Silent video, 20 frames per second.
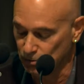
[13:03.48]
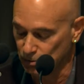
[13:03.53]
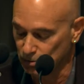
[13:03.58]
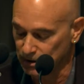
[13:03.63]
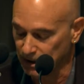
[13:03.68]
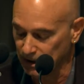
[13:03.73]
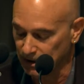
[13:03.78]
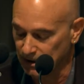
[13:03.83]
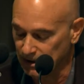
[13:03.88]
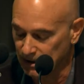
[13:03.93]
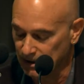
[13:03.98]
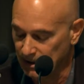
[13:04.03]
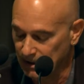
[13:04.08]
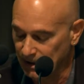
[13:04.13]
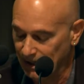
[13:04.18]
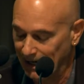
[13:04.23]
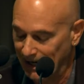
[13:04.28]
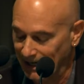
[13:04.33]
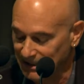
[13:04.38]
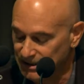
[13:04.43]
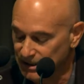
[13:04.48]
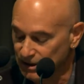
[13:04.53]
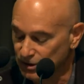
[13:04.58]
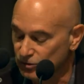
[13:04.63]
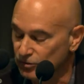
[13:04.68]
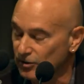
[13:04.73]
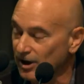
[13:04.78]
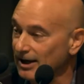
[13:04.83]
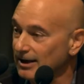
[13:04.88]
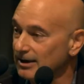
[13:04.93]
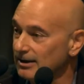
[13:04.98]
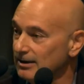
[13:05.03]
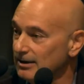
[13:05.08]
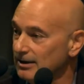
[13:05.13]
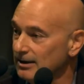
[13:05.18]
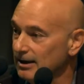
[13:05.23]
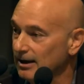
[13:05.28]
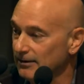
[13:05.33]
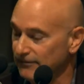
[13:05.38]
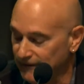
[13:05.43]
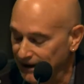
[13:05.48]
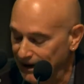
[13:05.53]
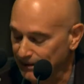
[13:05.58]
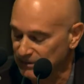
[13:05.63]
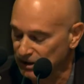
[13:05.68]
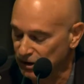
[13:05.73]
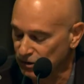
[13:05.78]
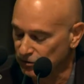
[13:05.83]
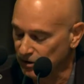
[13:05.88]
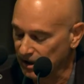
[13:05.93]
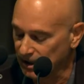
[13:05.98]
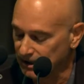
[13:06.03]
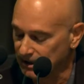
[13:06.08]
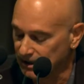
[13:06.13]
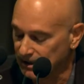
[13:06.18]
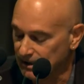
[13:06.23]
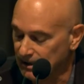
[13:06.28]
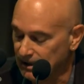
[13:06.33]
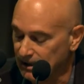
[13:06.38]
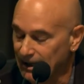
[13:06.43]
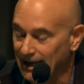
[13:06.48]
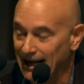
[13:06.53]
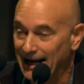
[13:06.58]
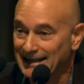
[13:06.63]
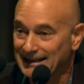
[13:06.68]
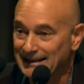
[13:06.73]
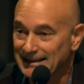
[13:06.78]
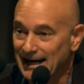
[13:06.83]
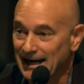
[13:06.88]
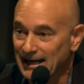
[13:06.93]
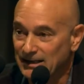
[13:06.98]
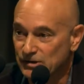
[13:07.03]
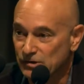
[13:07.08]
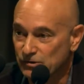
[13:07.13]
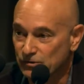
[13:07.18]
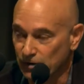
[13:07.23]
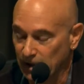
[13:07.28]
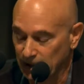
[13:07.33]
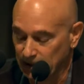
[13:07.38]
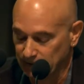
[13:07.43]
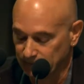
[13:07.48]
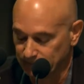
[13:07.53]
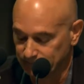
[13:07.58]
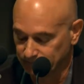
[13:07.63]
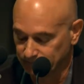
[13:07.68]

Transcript: order, a hunting truck, a family truck, and an arts truck.